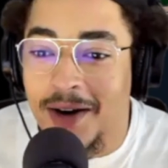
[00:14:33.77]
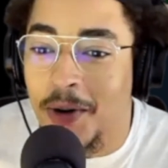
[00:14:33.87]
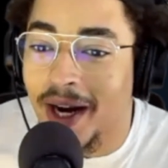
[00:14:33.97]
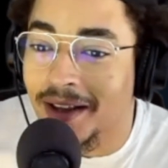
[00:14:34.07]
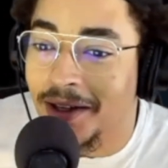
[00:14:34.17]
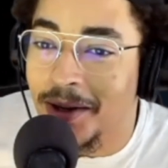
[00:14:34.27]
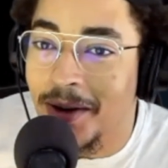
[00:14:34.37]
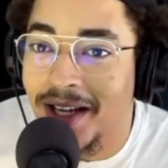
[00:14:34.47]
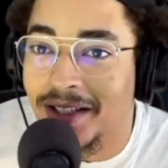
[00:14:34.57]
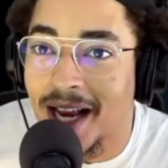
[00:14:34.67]
how quick the
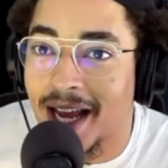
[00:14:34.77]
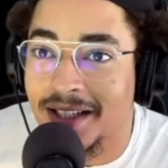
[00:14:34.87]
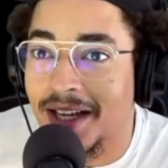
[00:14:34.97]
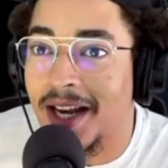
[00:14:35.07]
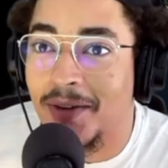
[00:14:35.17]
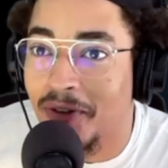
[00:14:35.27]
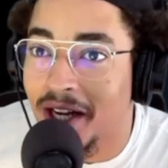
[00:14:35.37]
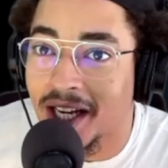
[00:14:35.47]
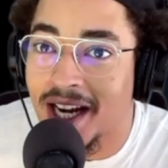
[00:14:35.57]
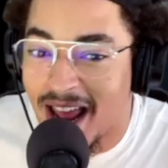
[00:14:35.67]
US like said fucking